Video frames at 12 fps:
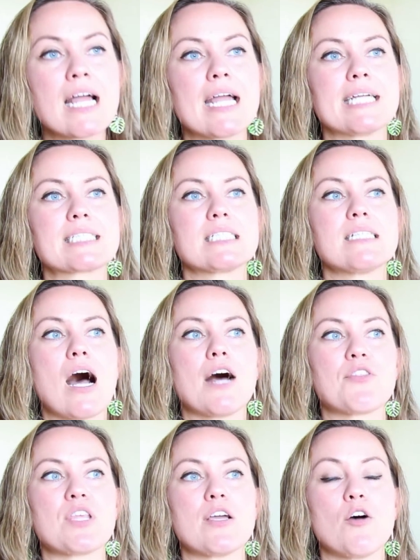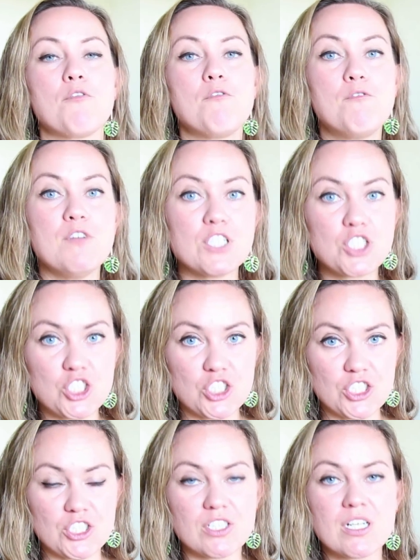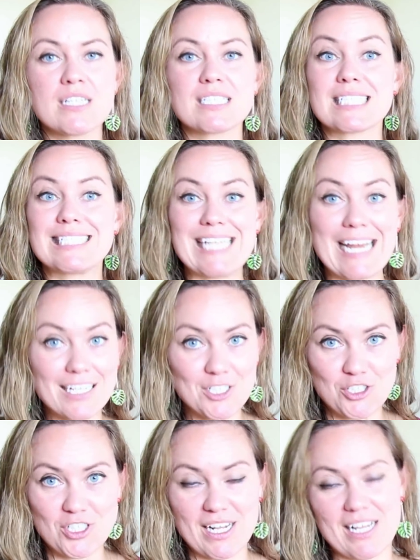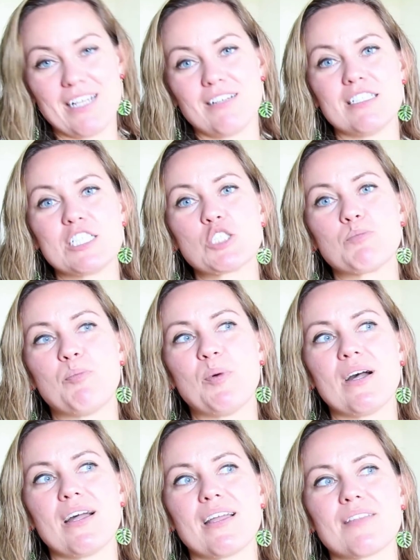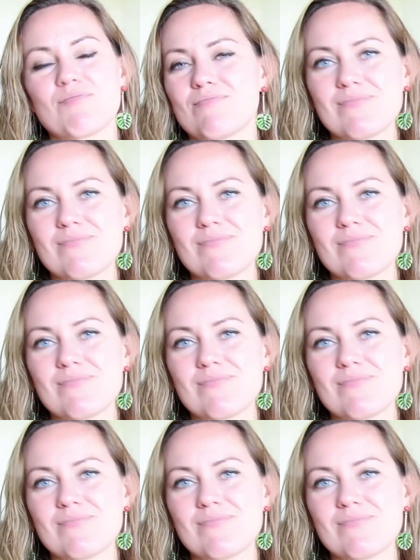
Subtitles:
It's not the official standard English, but